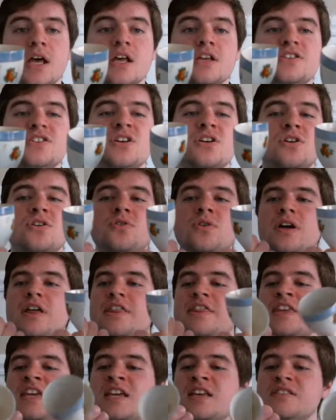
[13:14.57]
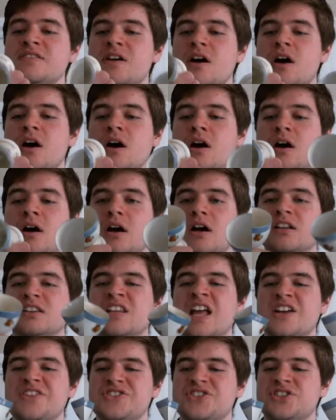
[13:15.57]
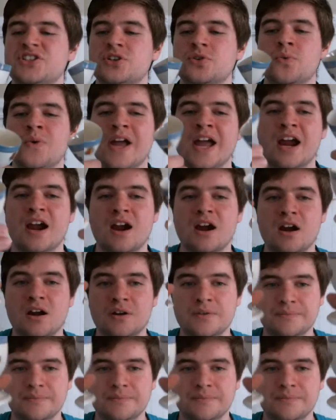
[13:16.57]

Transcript: So these are lusterware.